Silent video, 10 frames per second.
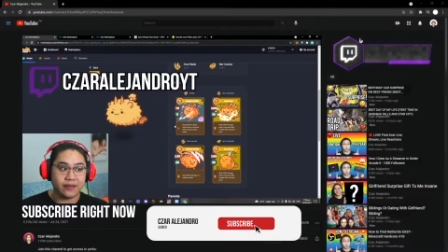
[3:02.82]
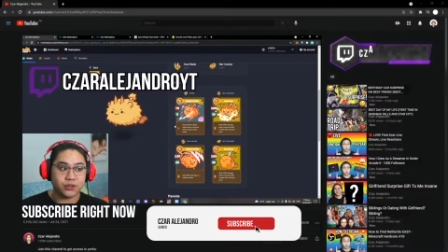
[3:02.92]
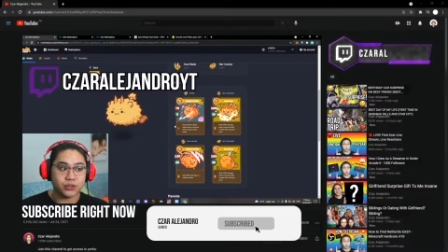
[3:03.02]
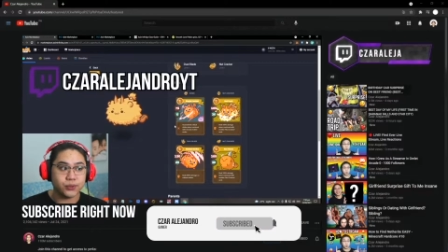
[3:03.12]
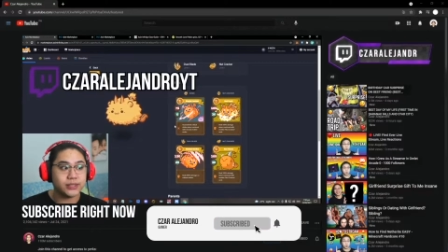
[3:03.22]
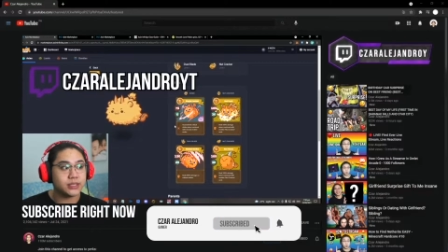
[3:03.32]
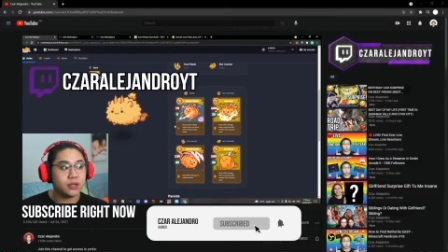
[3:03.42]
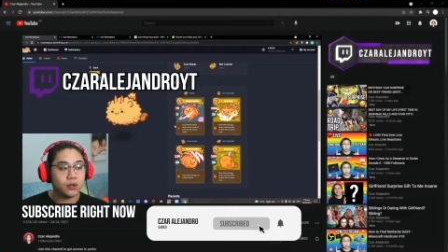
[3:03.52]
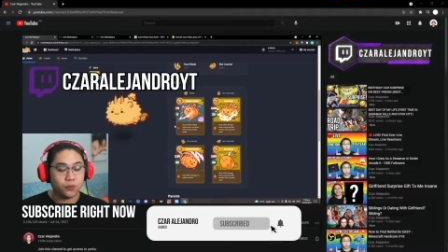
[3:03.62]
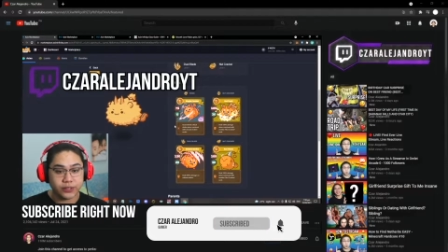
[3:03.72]
on Twitch,
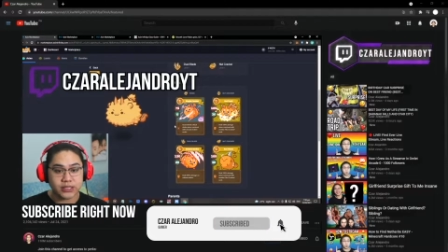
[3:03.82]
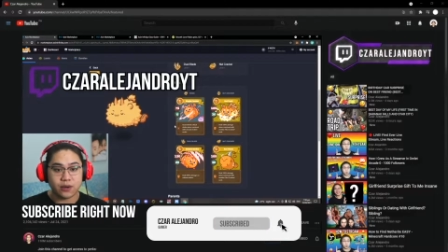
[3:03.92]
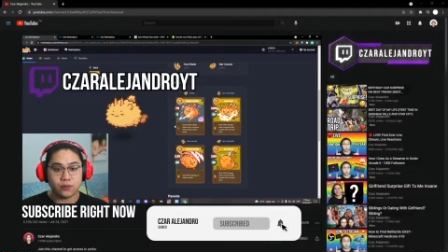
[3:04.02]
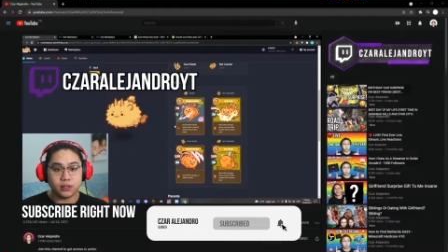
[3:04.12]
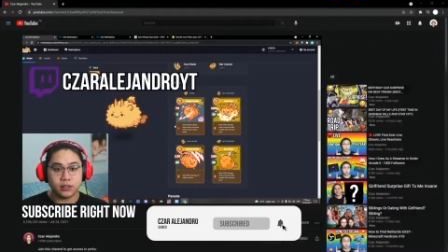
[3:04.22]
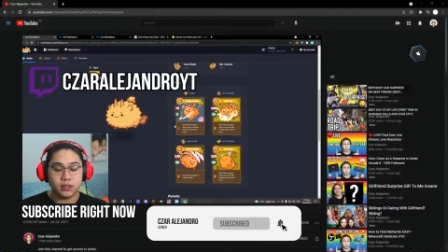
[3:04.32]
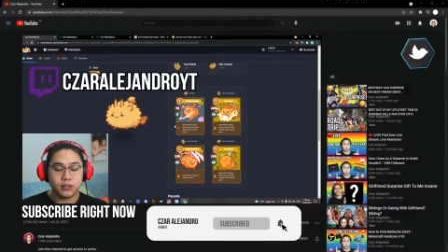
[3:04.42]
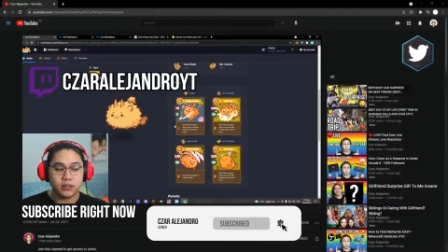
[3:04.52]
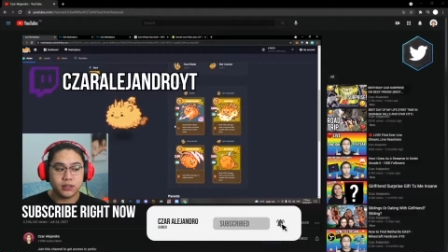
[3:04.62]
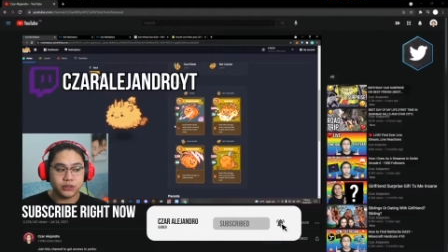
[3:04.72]
which I will
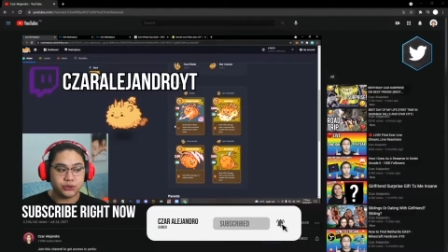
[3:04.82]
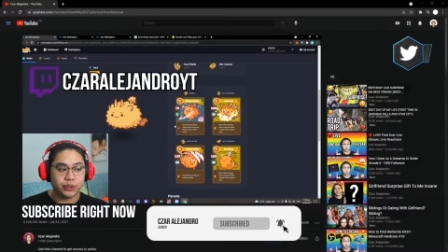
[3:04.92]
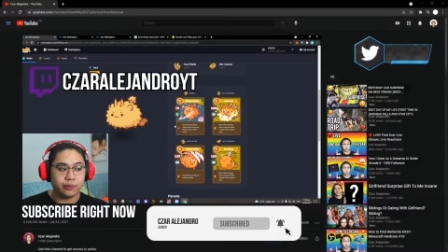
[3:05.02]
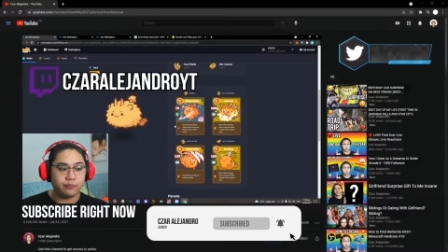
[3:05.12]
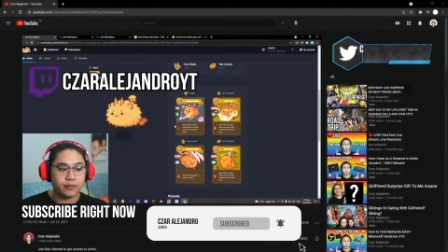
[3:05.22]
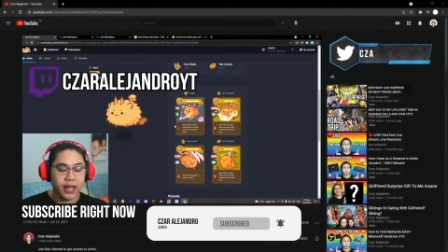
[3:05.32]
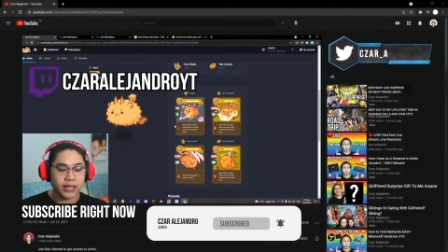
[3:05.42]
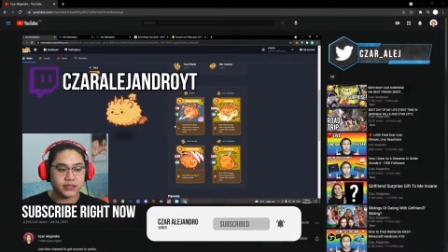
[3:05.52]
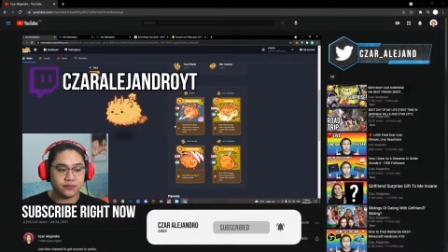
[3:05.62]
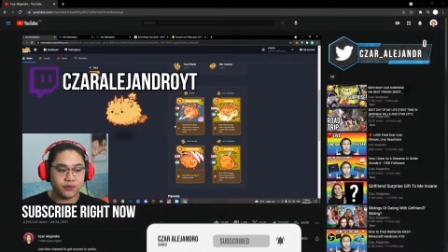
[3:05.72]
stream
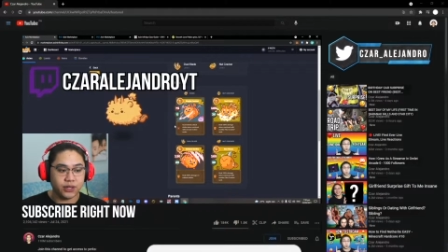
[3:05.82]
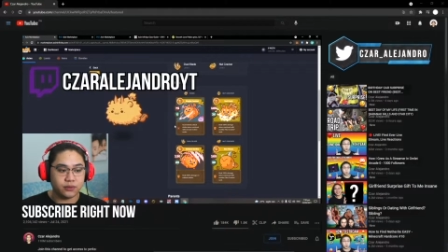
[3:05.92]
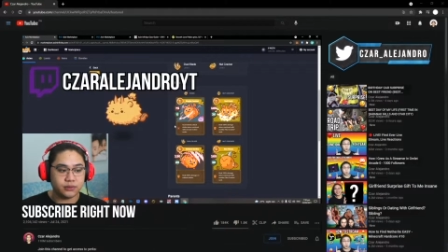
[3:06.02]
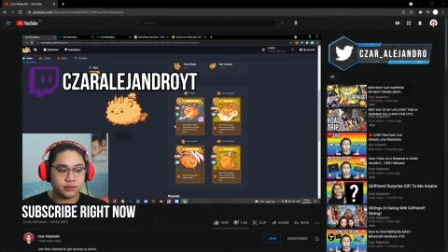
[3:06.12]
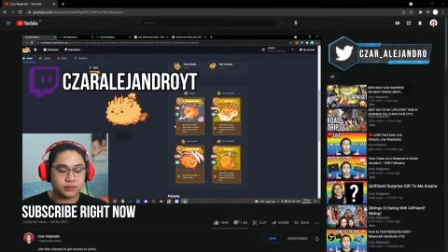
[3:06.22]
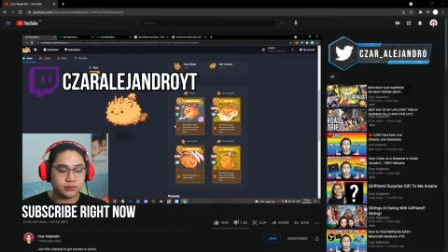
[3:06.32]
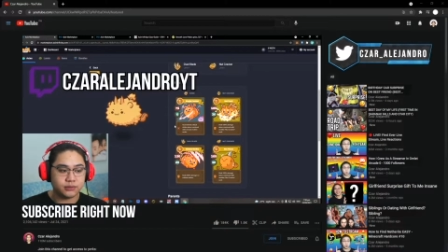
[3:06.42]
Axie videos,